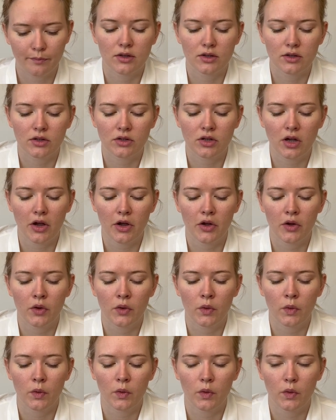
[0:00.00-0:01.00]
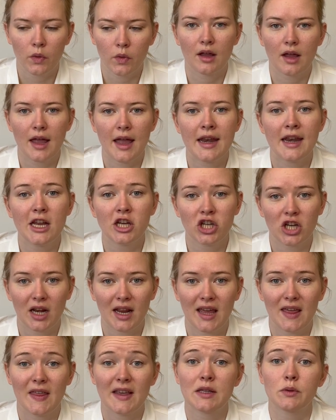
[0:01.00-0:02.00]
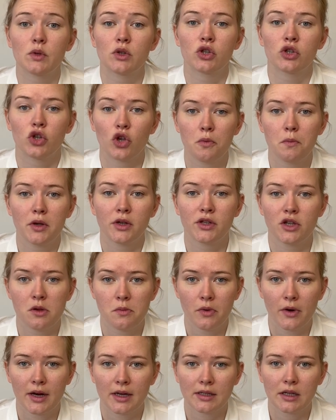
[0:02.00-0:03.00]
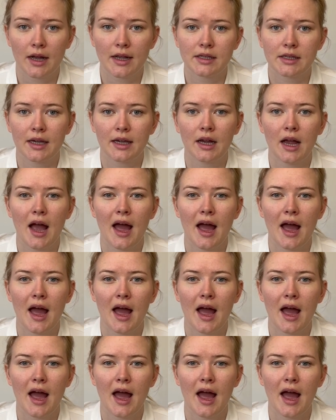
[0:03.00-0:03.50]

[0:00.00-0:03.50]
So initially, this was super, super exciting,